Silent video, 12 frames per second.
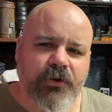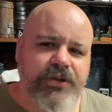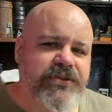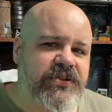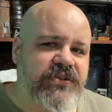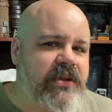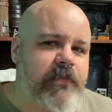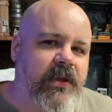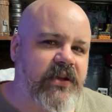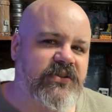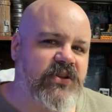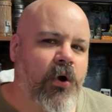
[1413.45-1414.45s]
doesn't it seem
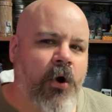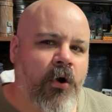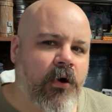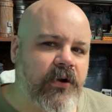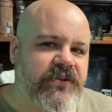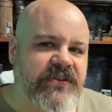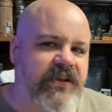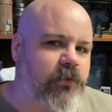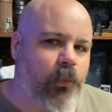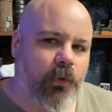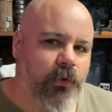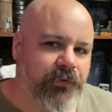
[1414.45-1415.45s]
like it's the hardest thing in
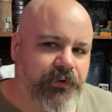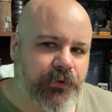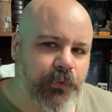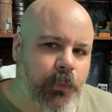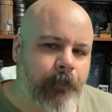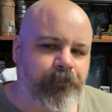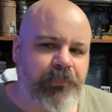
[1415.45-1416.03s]
the world to do